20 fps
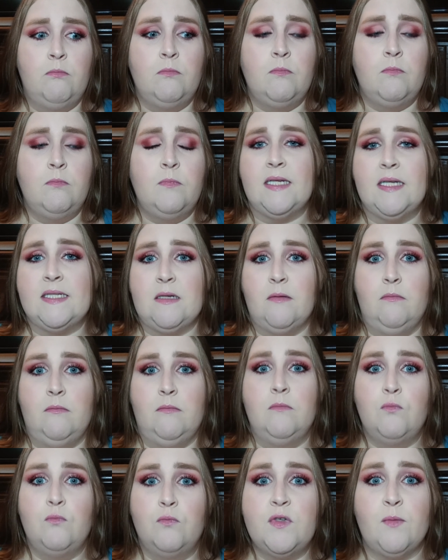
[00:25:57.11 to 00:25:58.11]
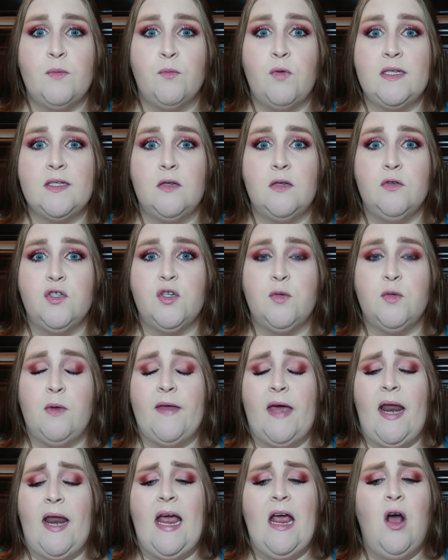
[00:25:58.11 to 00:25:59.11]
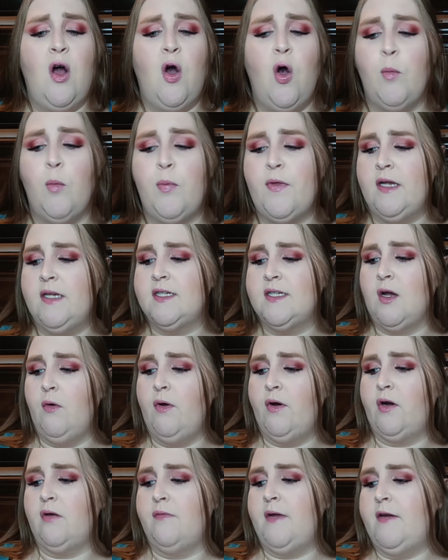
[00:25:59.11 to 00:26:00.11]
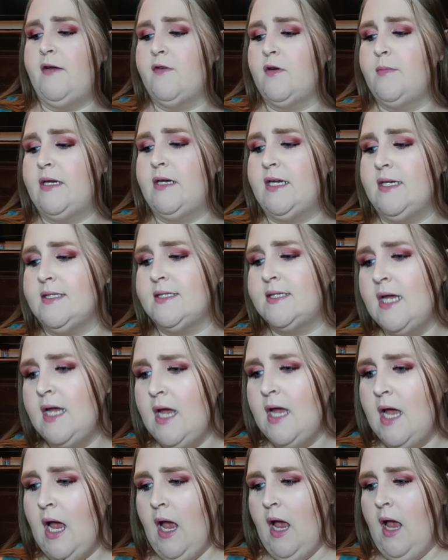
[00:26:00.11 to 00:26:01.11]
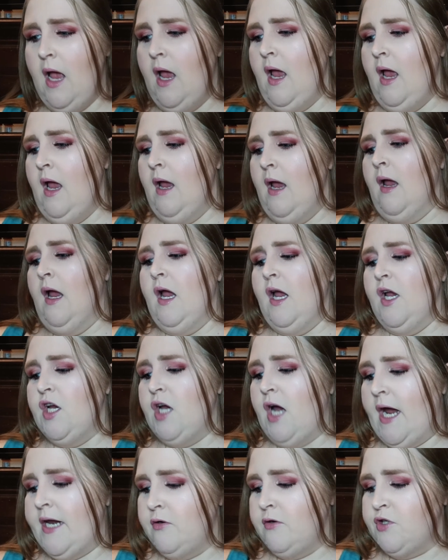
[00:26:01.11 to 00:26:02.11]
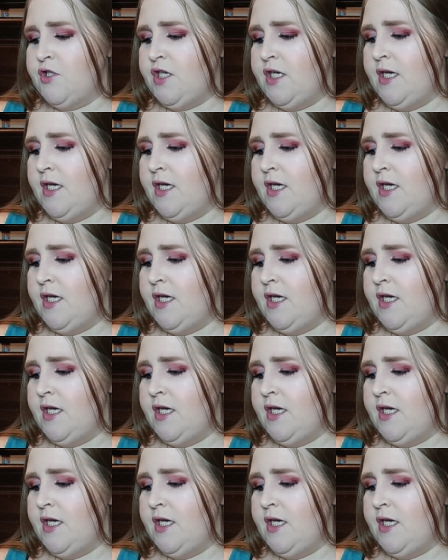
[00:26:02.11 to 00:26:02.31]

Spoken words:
get some resolution with that. I hope things go in her favor because I know she